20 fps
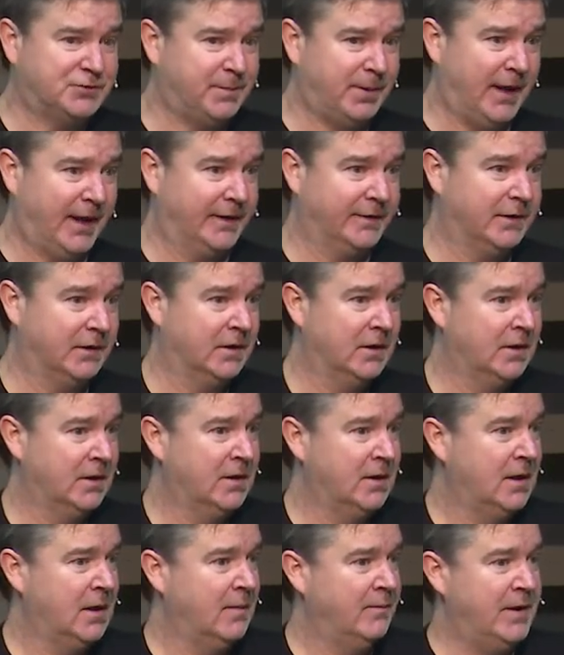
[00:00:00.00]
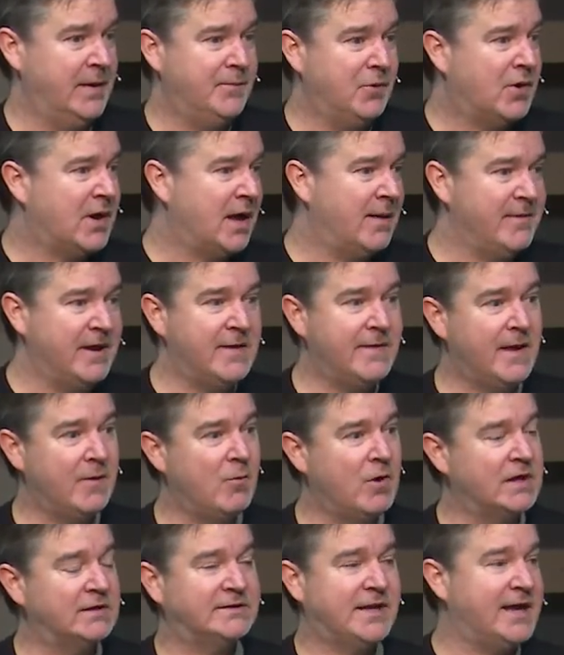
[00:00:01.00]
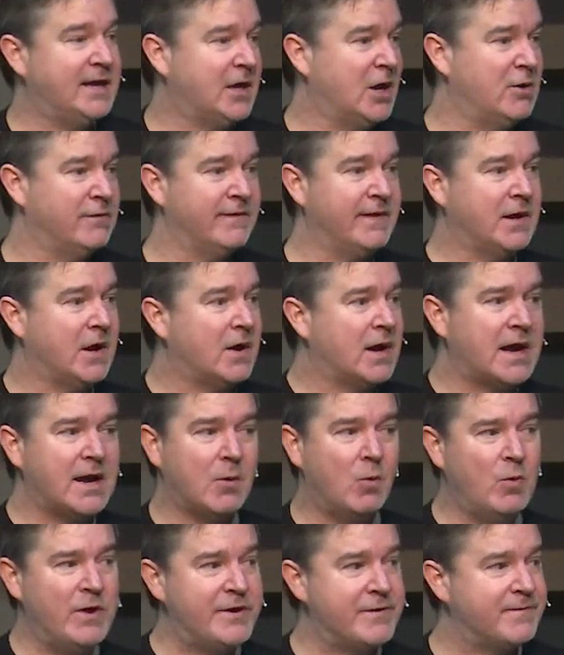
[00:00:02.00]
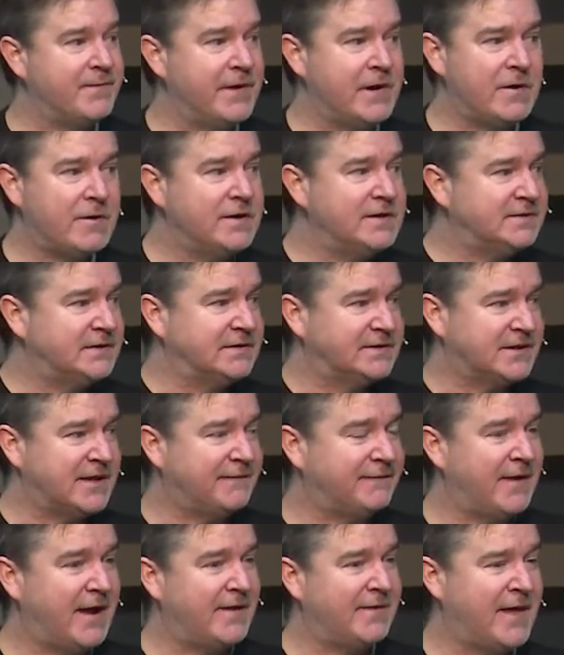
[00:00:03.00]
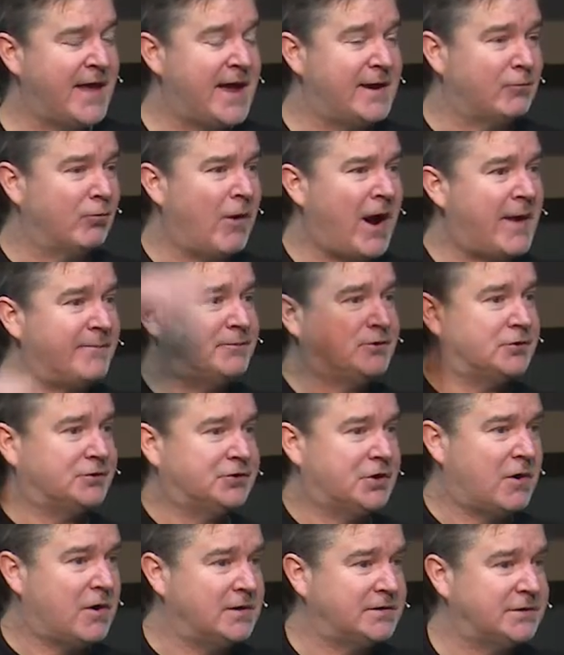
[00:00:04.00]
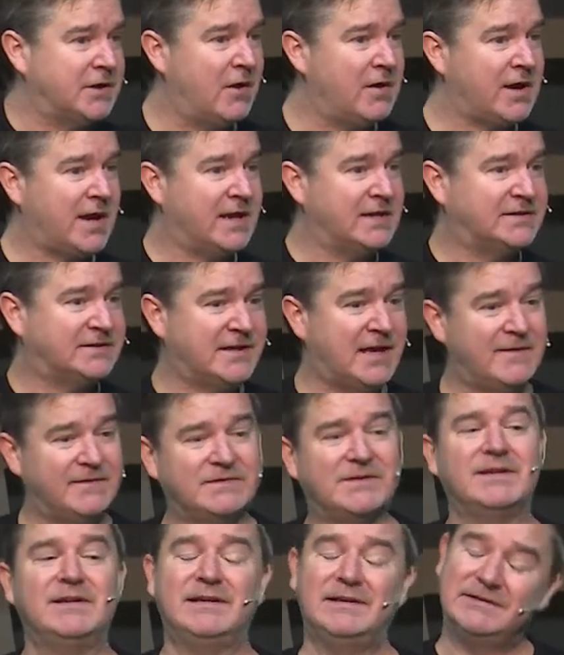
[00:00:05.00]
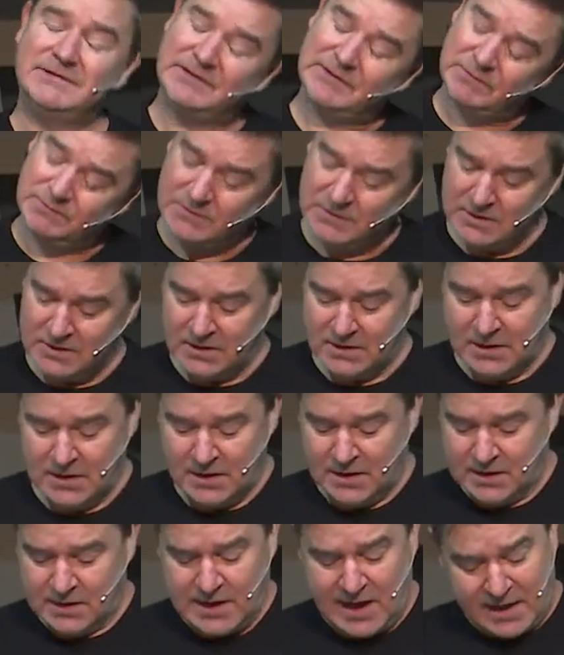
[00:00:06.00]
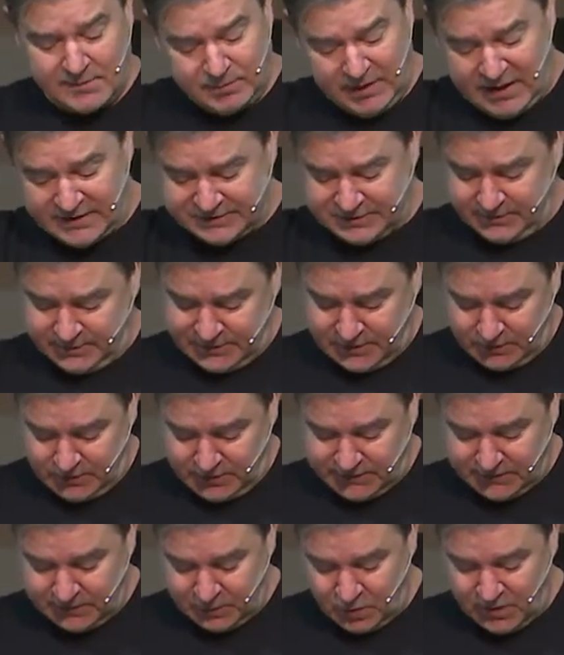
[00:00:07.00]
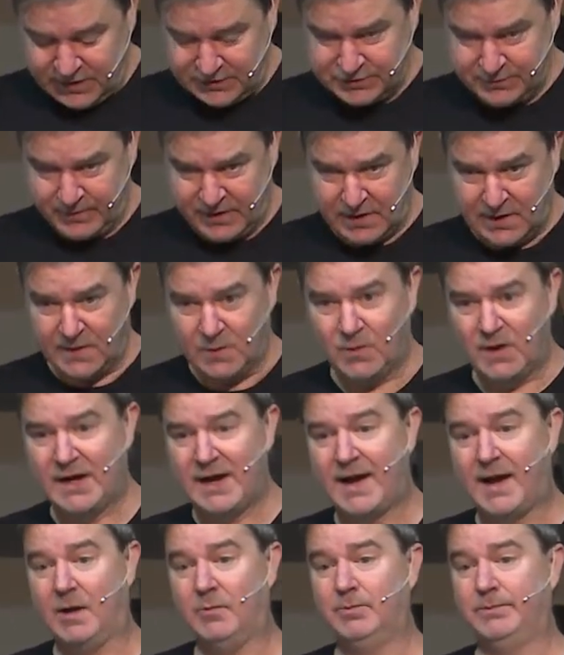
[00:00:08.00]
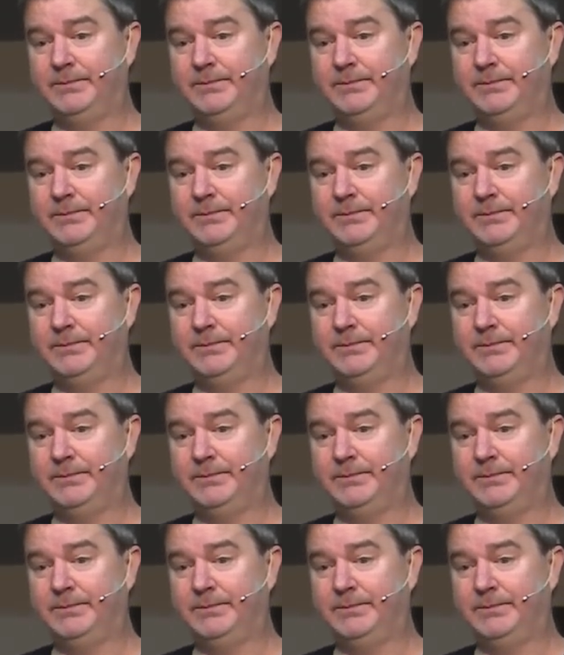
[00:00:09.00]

planter people come in, they want to take over, they got kind of weird theories and stuff like that, and rapture charts and all that kind of stuff. It's like, I don't know, God bless you, but don't let the door hit your butt on the way out.